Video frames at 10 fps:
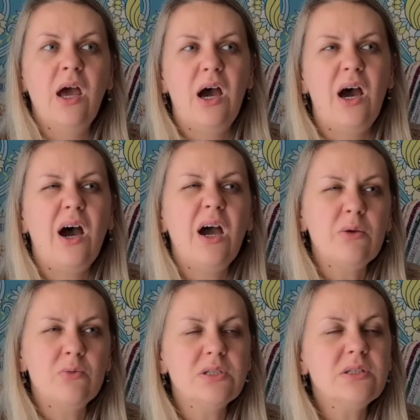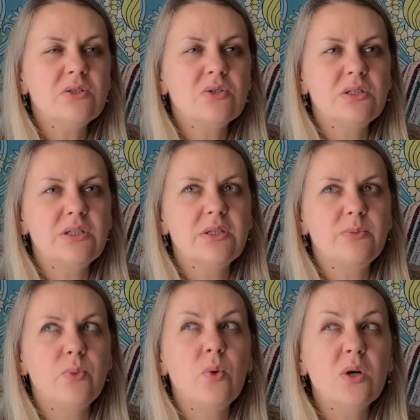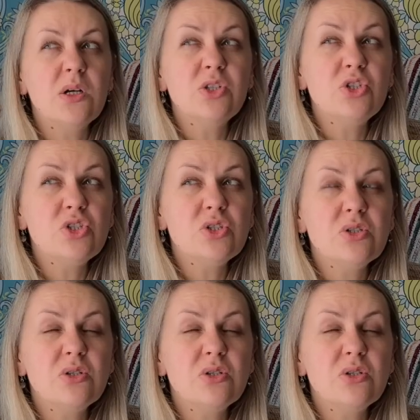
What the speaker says: I wanted to clean a porch.